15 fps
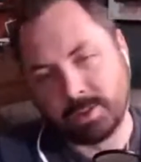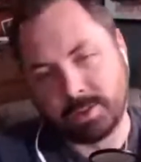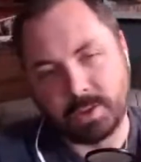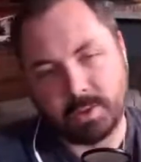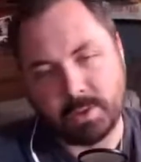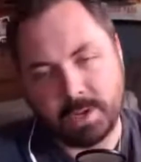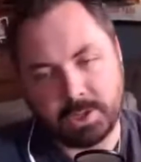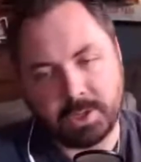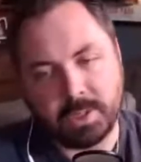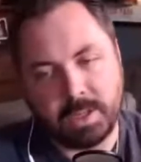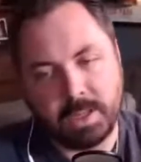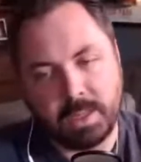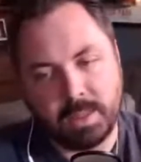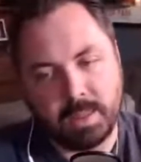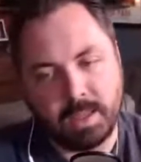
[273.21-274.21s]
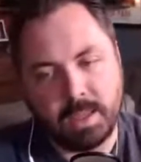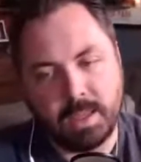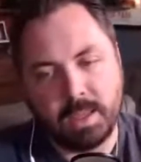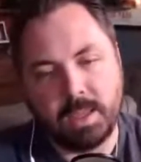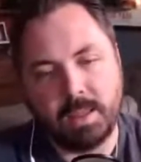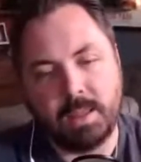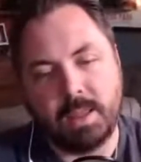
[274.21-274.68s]
So initially
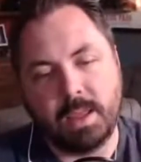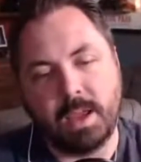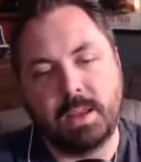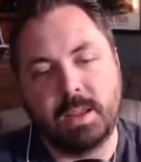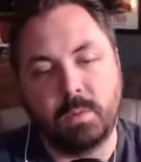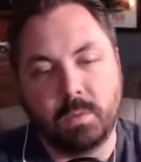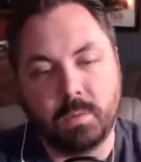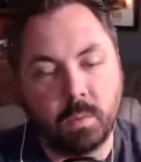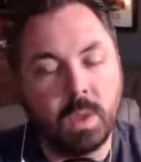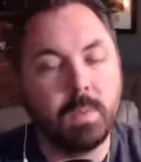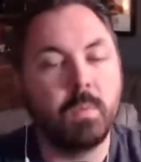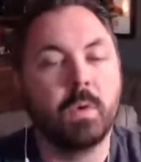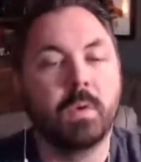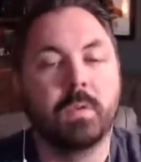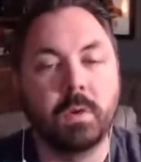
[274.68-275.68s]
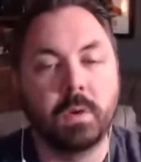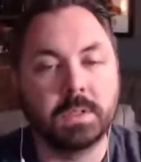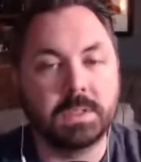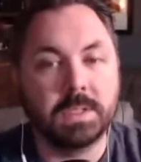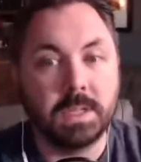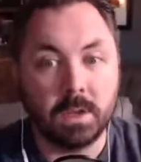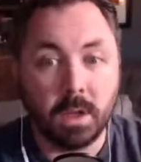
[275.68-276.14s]
the idea was way more
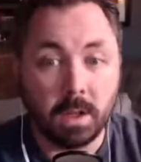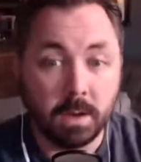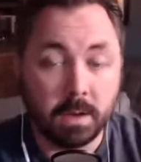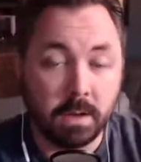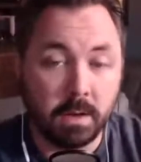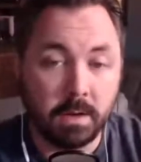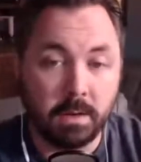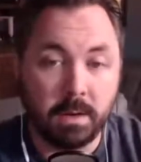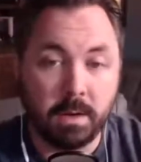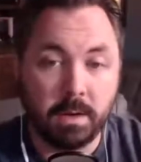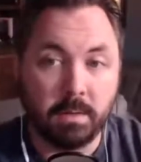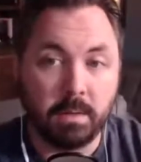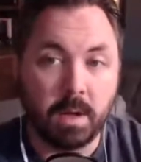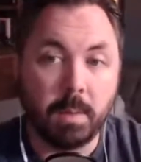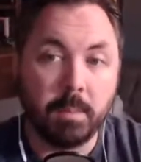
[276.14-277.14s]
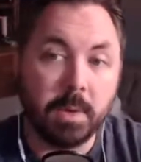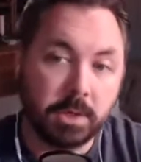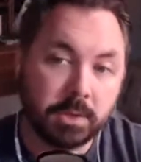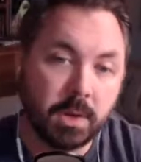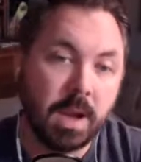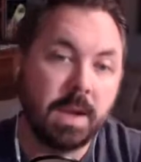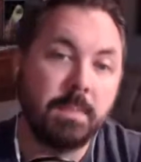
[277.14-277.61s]
focused in on I'm going
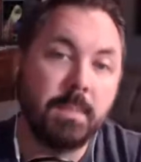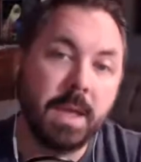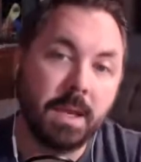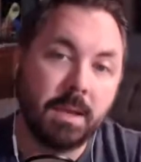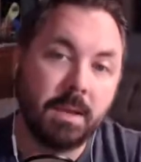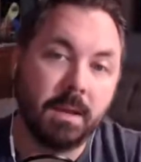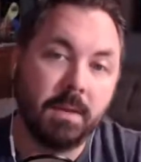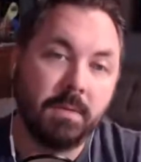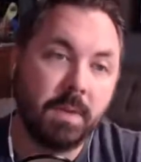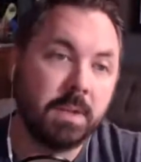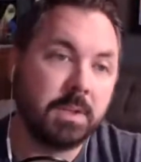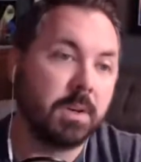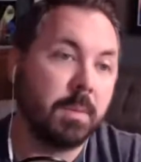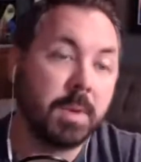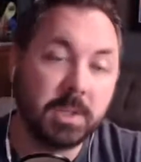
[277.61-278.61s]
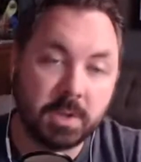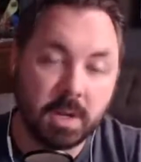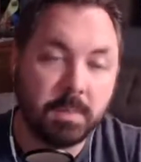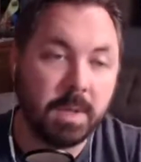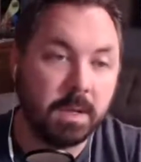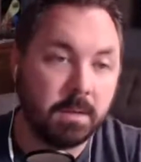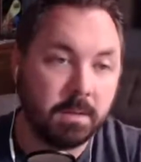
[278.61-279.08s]
to try to make a feature, I'm going to
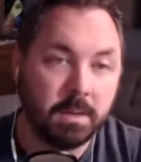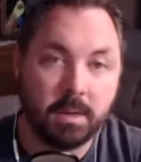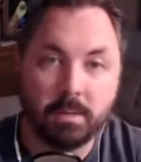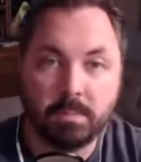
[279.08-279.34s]
try to make